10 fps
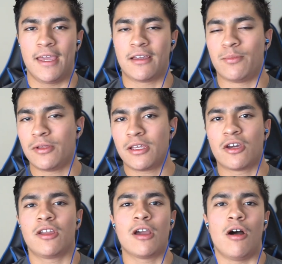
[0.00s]
and completely
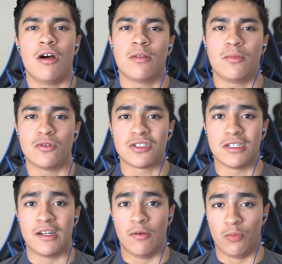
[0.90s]
cutting out all the
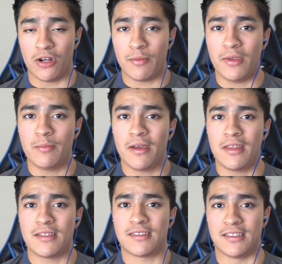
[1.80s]
bullshit. What I mean by
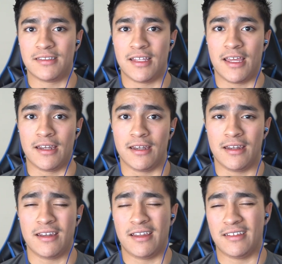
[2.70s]
this is that
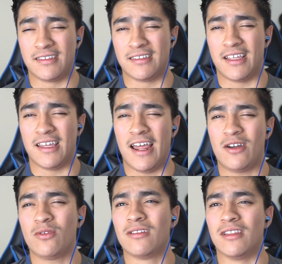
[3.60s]
is that I
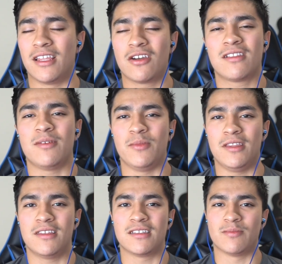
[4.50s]
don't literally
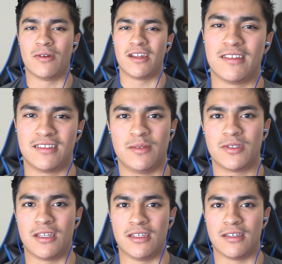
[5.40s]
mean this, but at the same
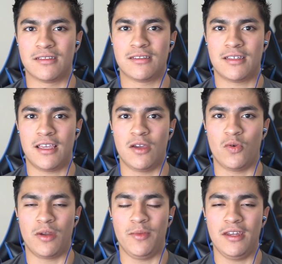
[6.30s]
time, yes. And
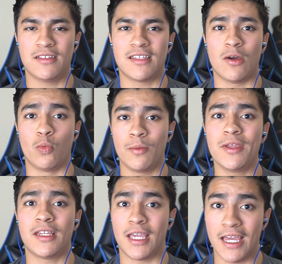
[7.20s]
what I mean is that
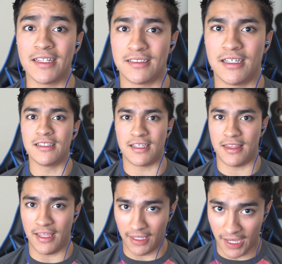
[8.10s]
women can sense
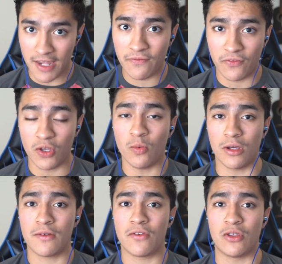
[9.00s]
and they can feel
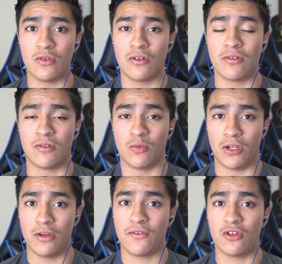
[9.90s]
whenever you're,
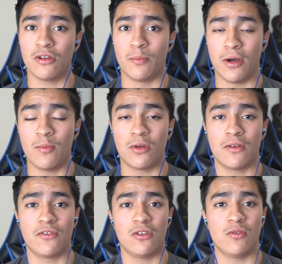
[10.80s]
whenever you're a bum,
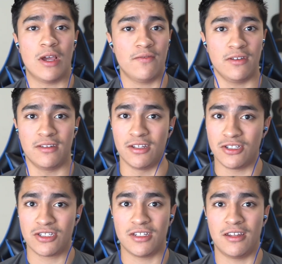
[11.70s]
whenever you haven't
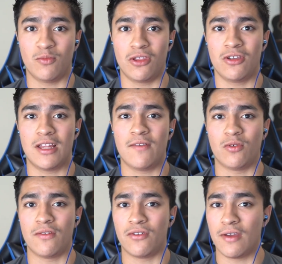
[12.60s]
done shit with your life,
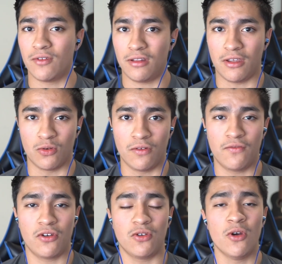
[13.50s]
whenever you have nothing going
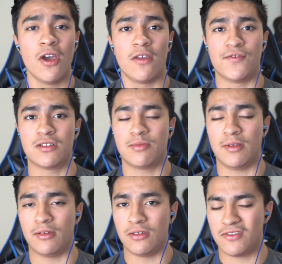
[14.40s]
for you. You've just
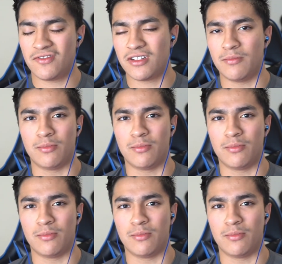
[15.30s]
playing, you just